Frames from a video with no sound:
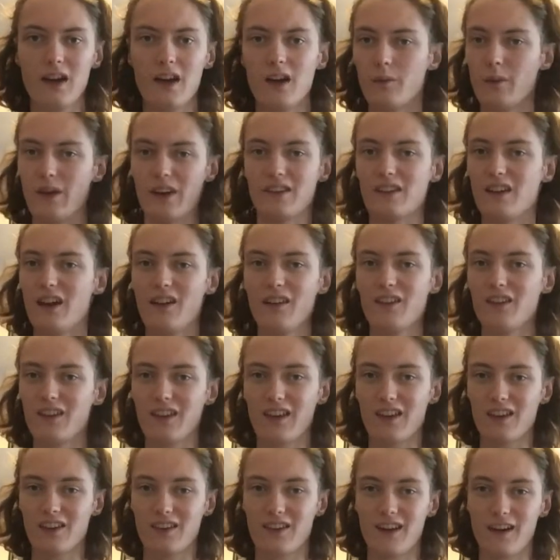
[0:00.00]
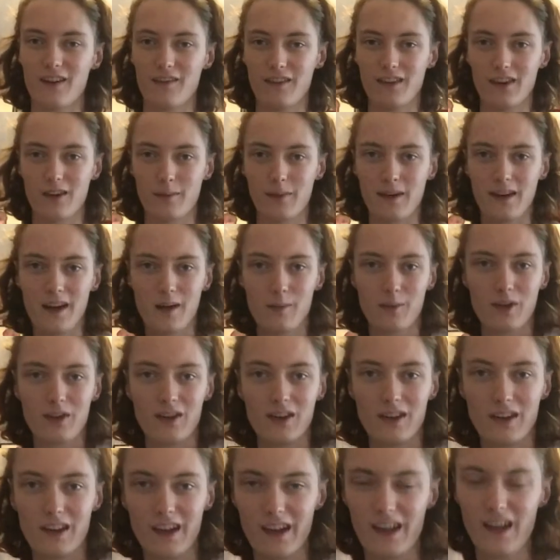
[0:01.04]
Been tons of this stuff, and it's been
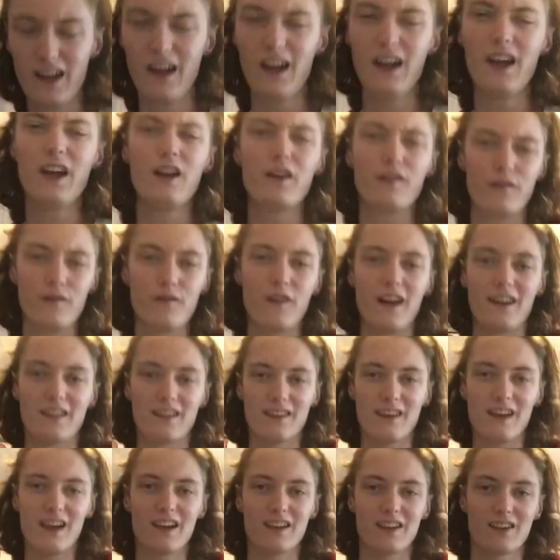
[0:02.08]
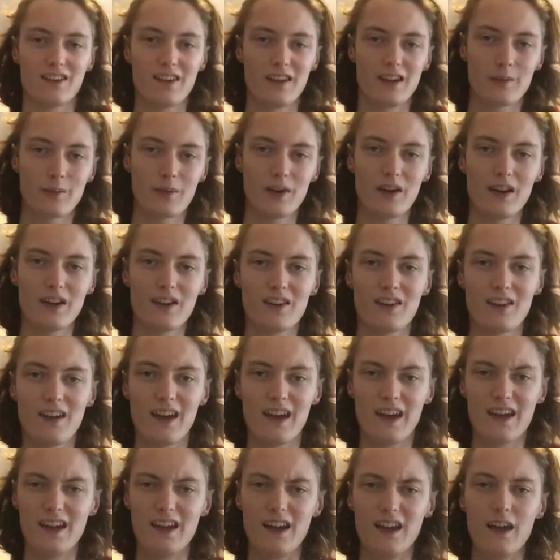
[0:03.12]
absolutely fantastic. But I'd
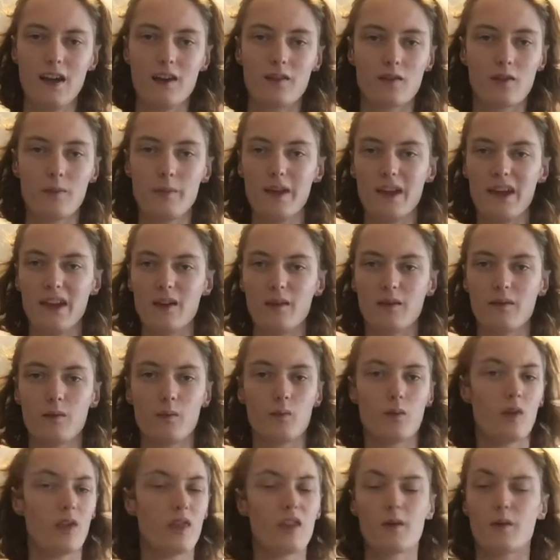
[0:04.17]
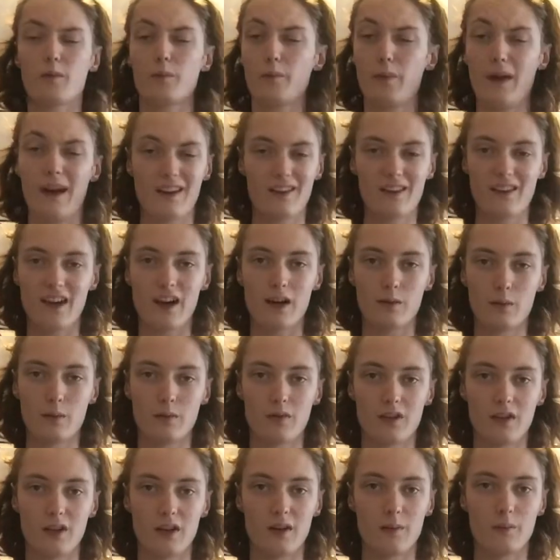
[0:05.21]
say, for me, one of the best albums
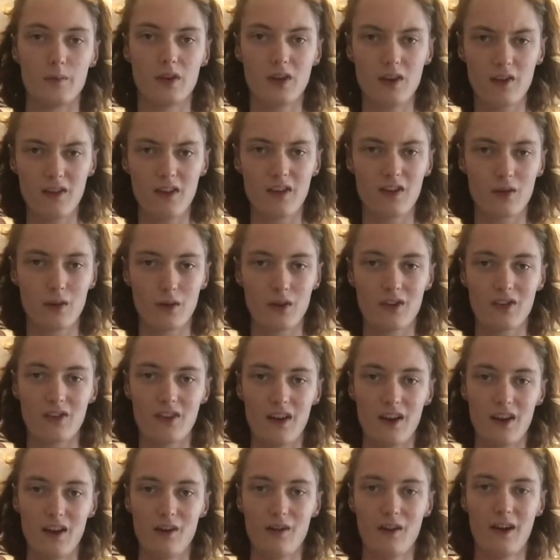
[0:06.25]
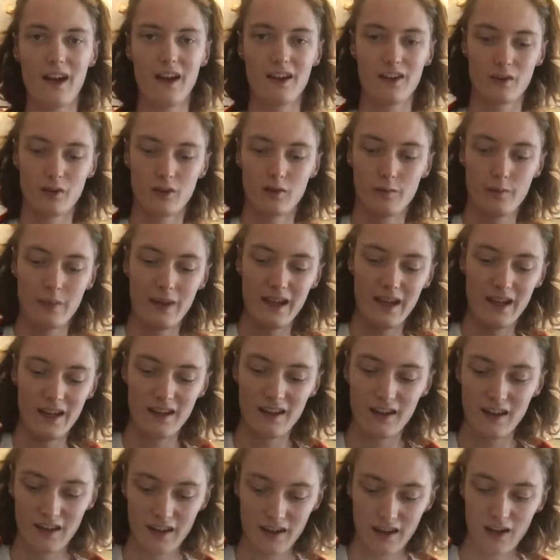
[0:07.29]
to do this sort of style has to have been
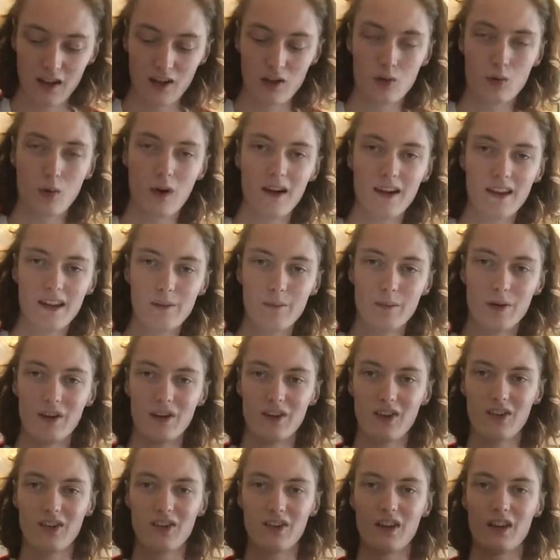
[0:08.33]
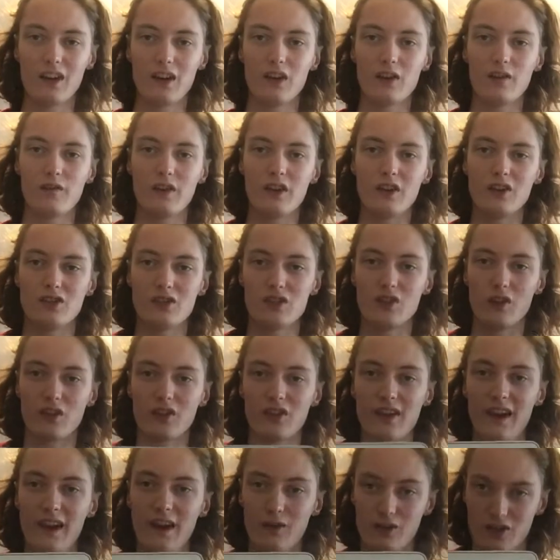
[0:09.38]
Dua Lipa's Future
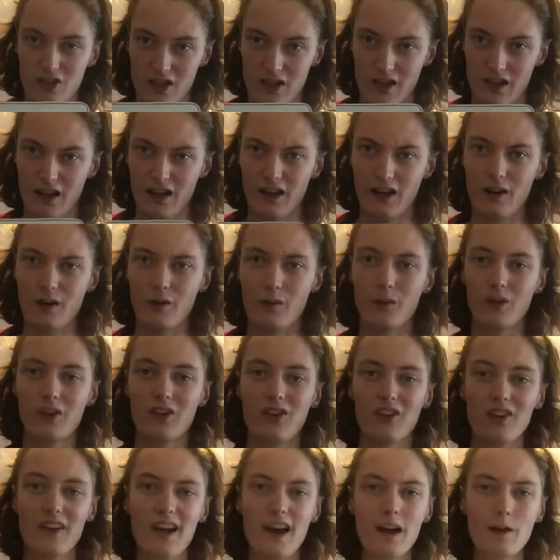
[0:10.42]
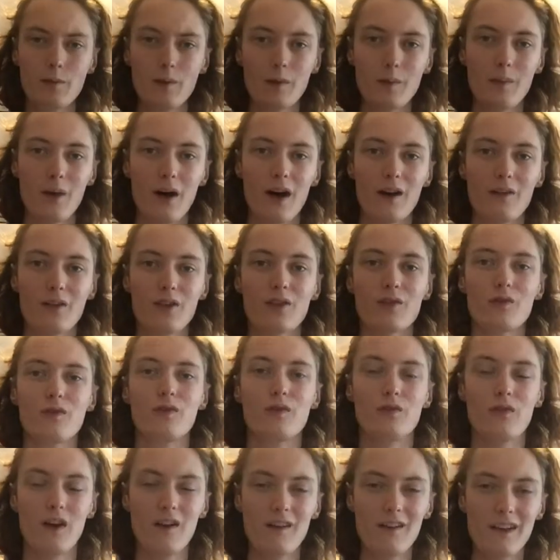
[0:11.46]
Nostalgia, which is an album I was
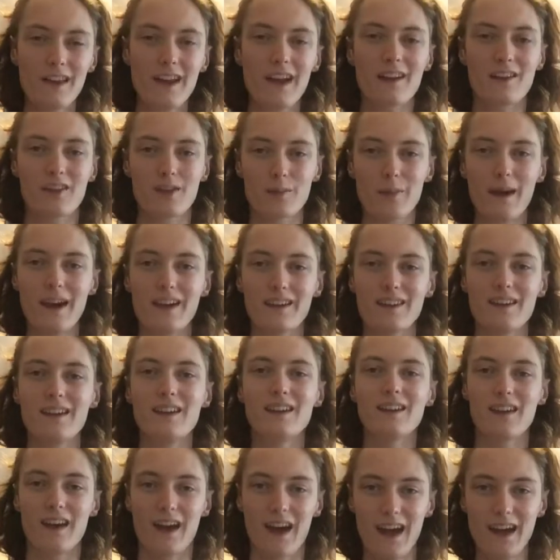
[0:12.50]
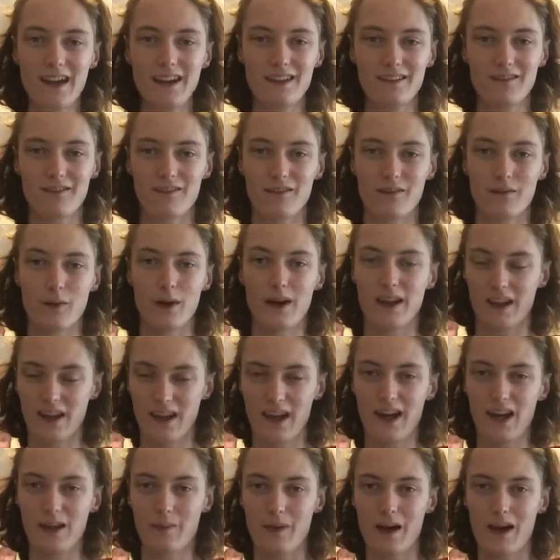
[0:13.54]
thoroughly expecting to hate when it
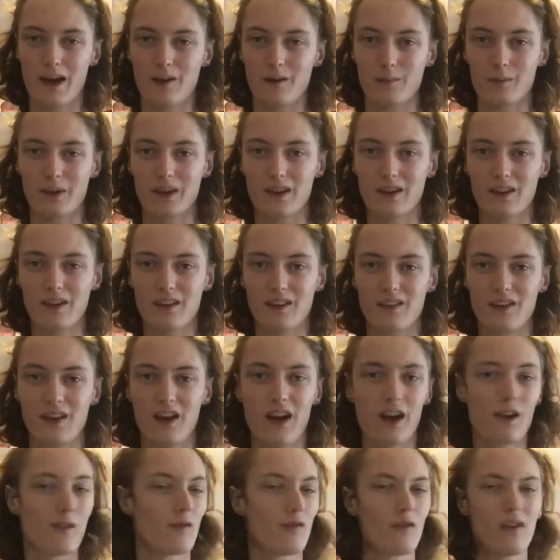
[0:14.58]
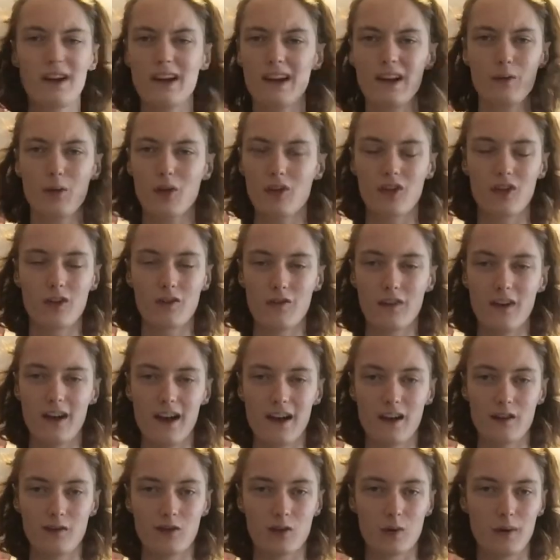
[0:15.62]
came out because I really wasn't a fan
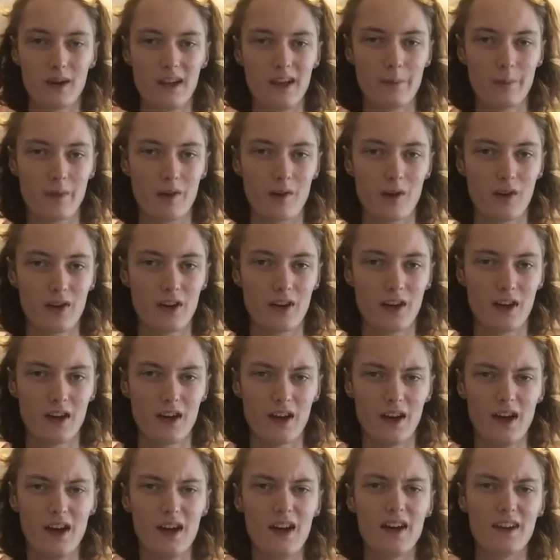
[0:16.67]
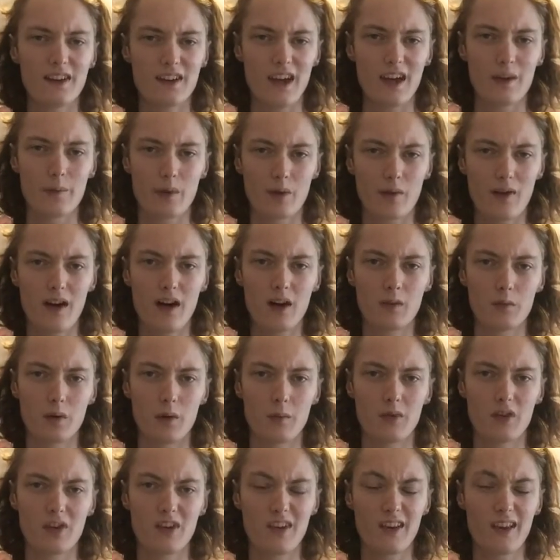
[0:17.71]
of Dua Lipa on her debut album.
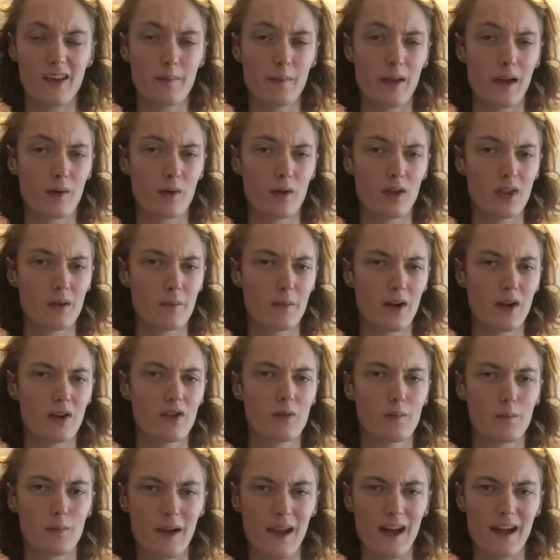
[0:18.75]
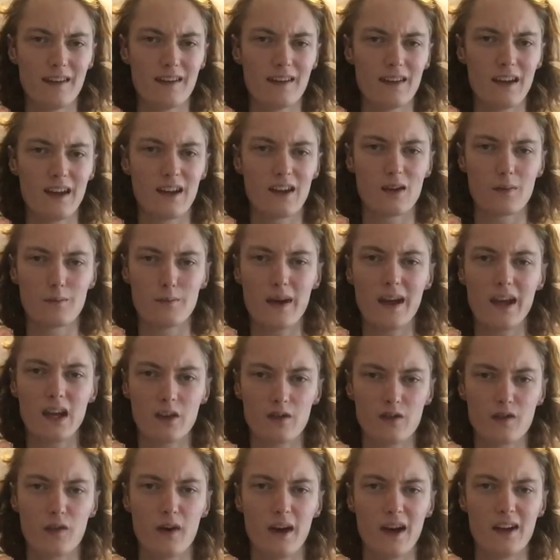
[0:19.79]
She seemed like one of the most blandest, made
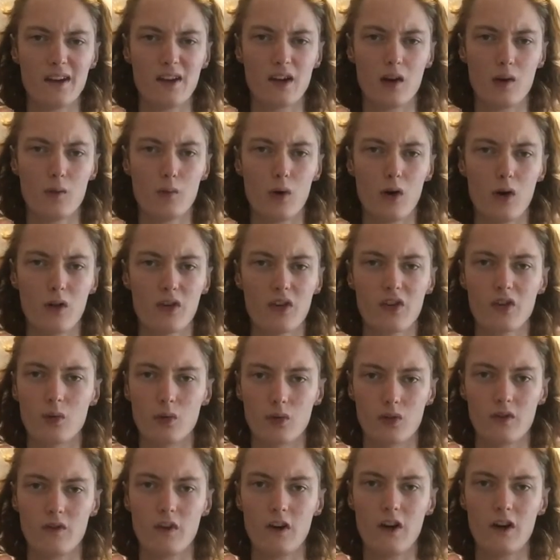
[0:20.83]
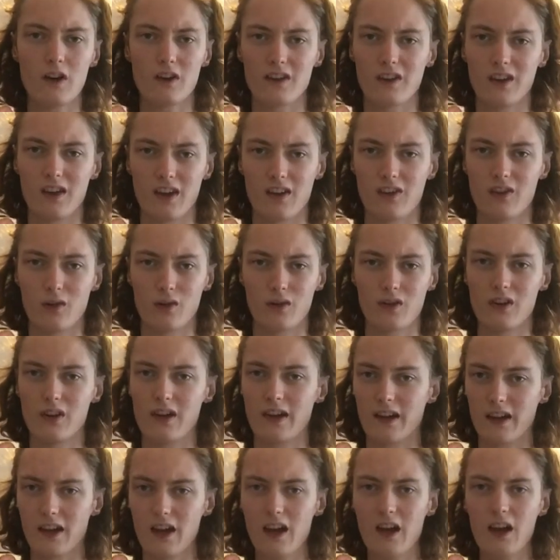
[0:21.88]
for Radio 1 sort of artists, sort of
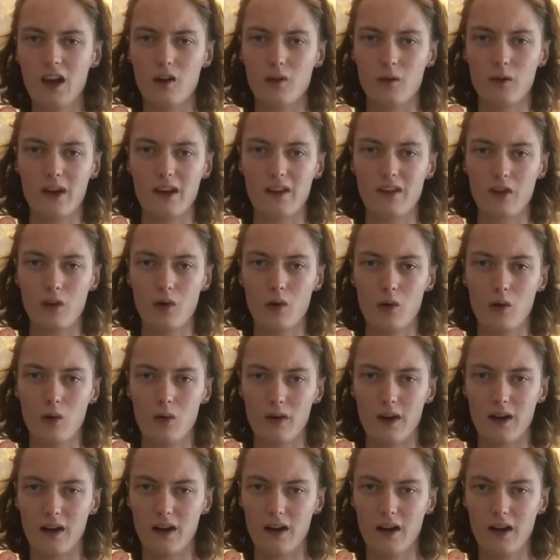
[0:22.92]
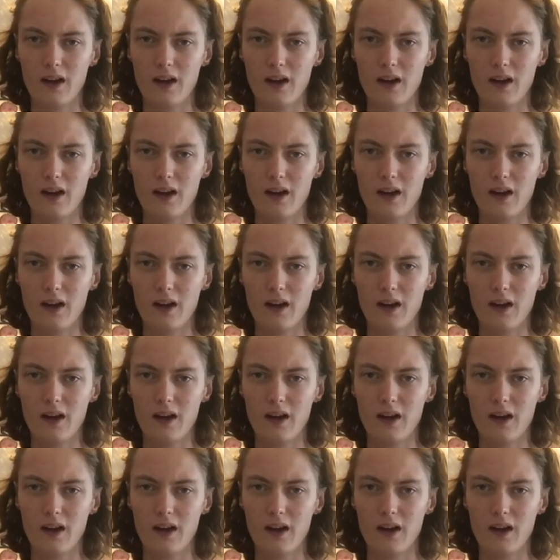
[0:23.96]
like Rita Ora.